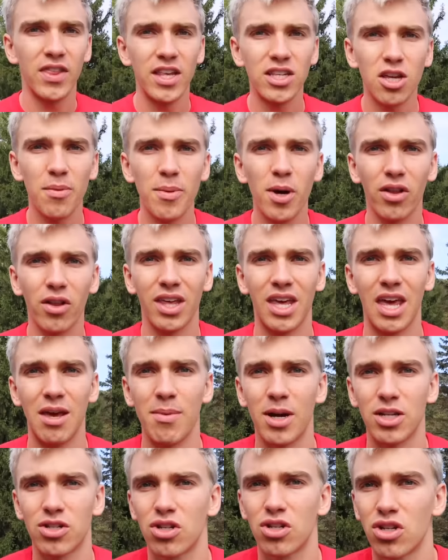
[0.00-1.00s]
These could be all the Game
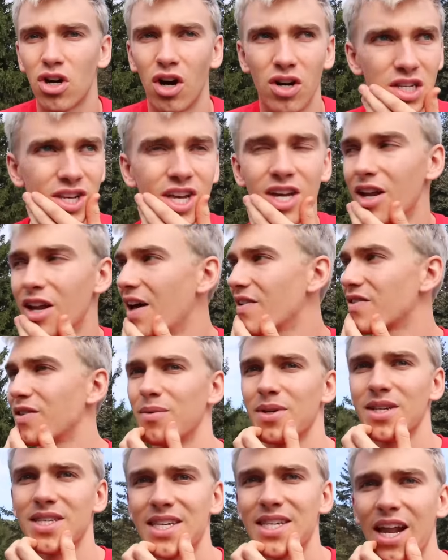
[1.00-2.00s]
Master's cars. He could have
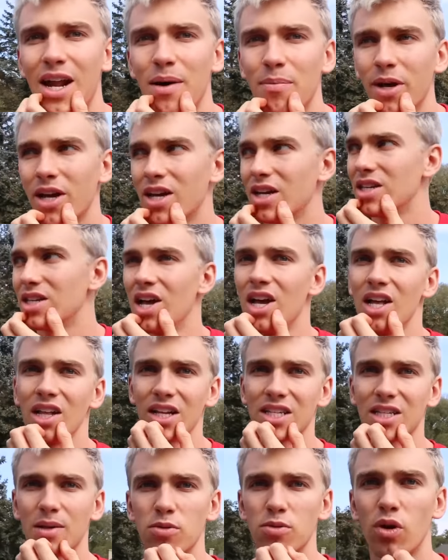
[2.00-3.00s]
something set up like,
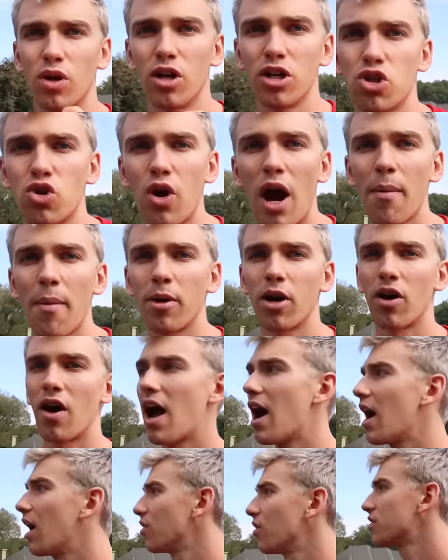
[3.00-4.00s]
like some sort of trap at our
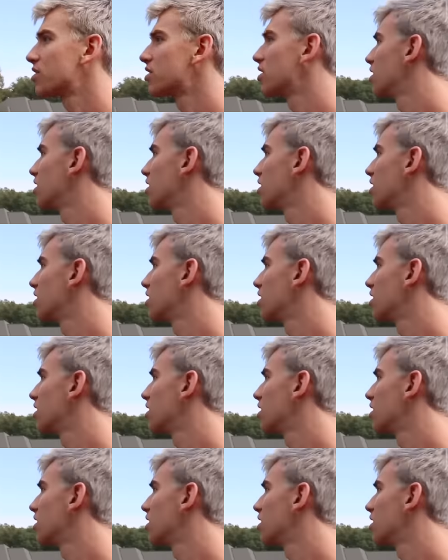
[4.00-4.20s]
house.